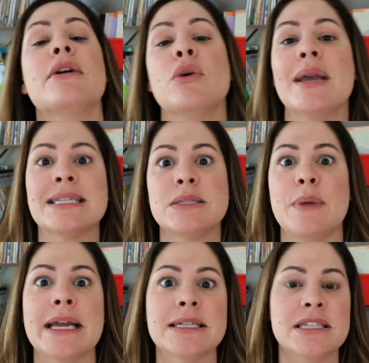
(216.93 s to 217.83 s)
how to
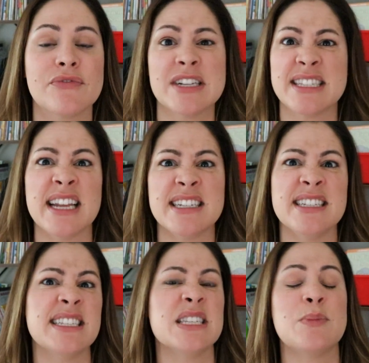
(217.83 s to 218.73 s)
expand different
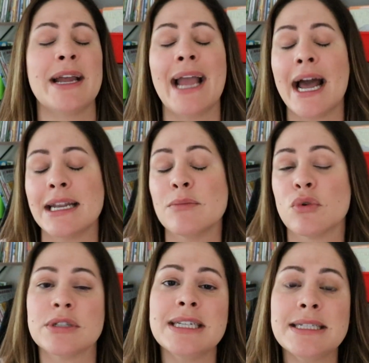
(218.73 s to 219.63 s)
sentences by adding
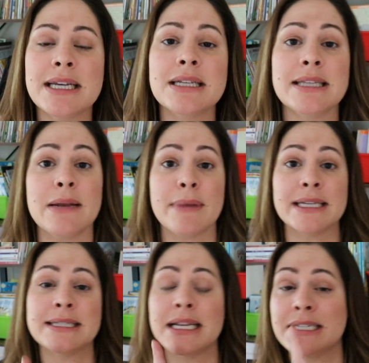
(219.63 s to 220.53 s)
more details. In my
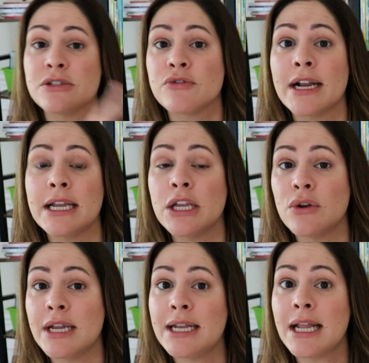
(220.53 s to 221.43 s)
sentence writing
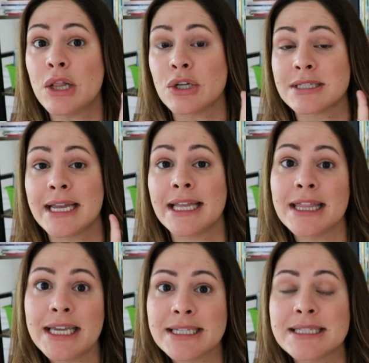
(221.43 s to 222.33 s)
unit, it looks like
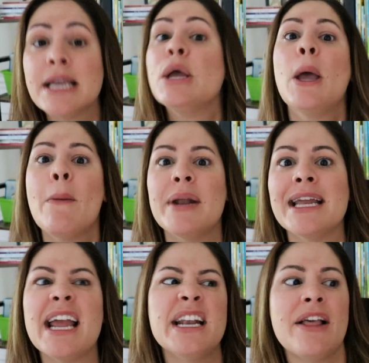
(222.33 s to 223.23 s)
this. But
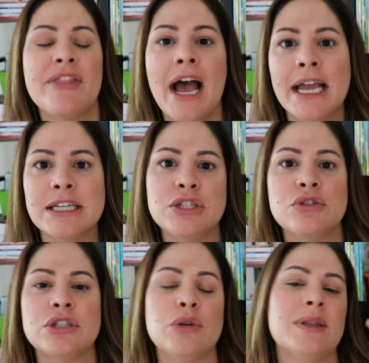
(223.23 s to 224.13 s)
again, that is
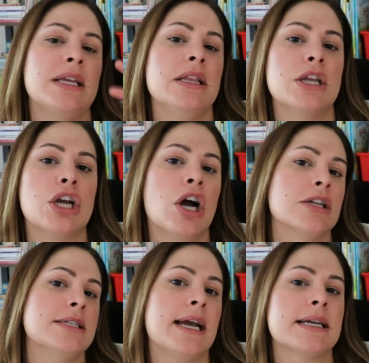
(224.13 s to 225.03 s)
usually within the
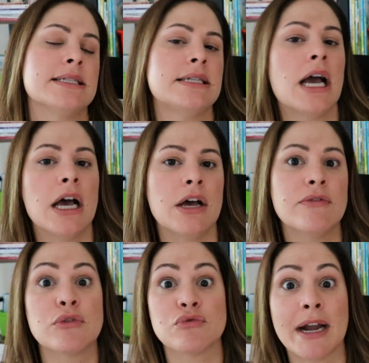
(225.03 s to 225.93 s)
context
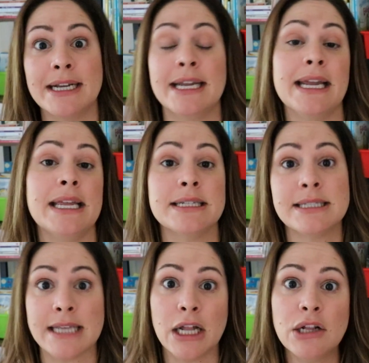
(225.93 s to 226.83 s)
of writing
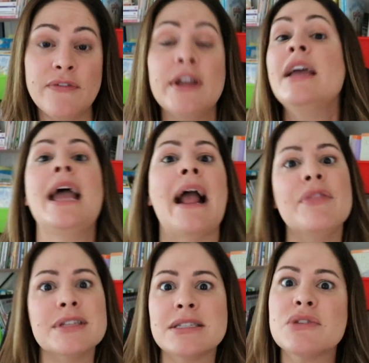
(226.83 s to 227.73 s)
itself.
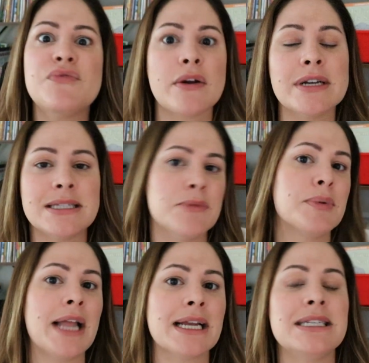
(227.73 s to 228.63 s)
And this is a very
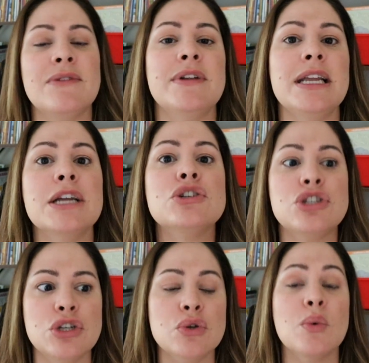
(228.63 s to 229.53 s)
simple activity
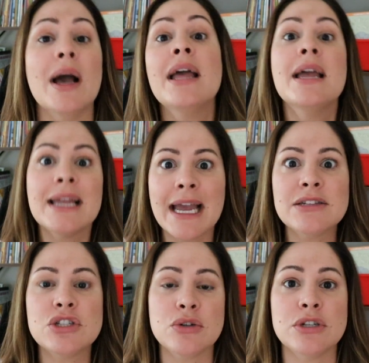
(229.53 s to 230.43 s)
to
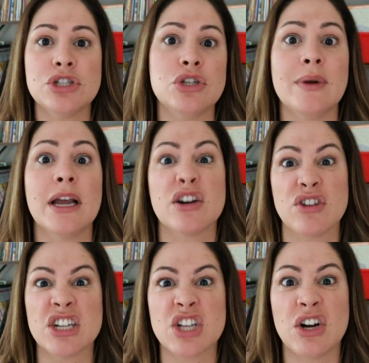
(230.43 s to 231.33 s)
get students doing
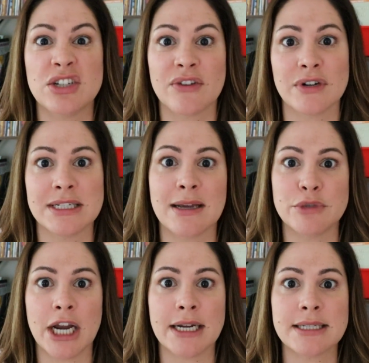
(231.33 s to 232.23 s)
across all different
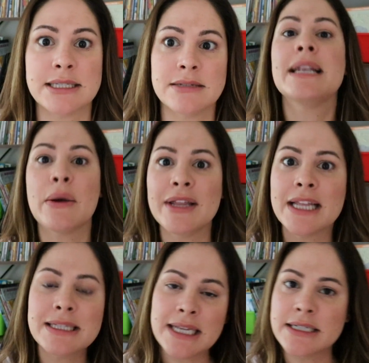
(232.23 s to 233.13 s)
subjects. Now in
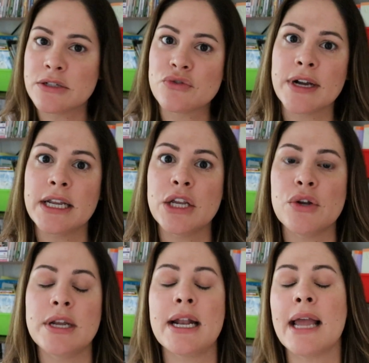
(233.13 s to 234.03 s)
that sentence writing
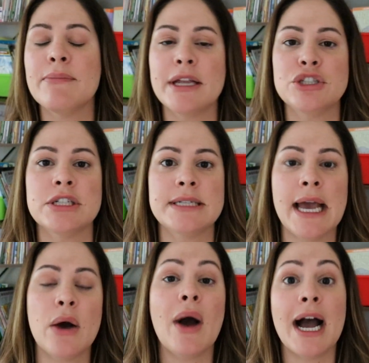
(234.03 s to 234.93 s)
unit, I mentioned
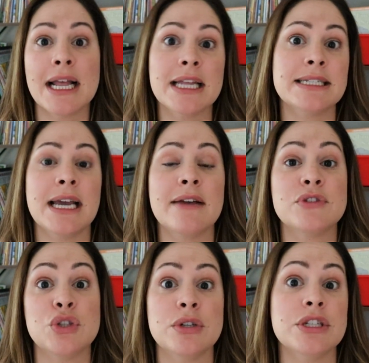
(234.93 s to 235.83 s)
how I like to have
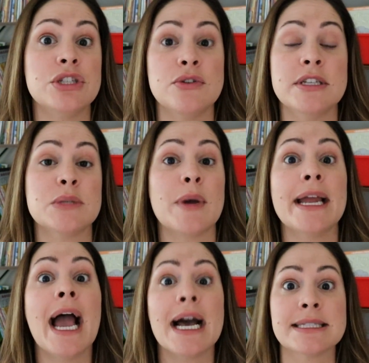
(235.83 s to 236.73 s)
students do this
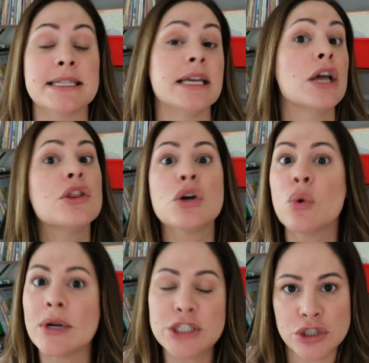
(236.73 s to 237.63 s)
by asking the
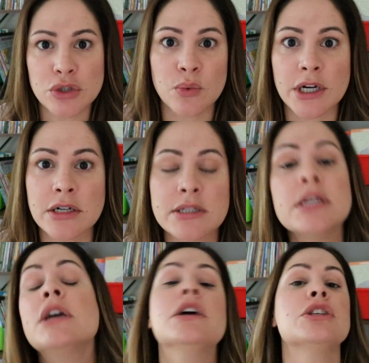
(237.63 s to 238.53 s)
question words.
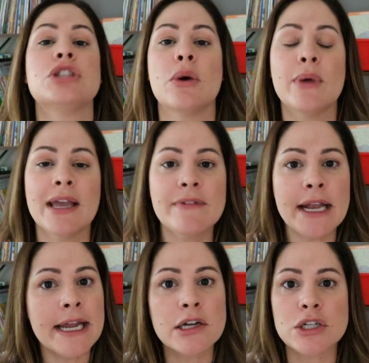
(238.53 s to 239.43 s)
So we have
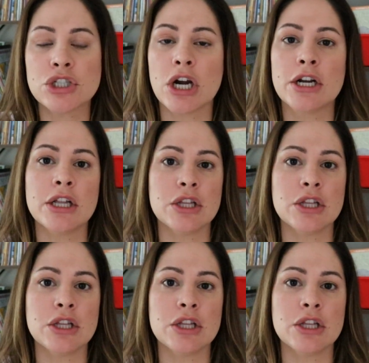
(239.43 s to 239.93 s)
an anchor chart,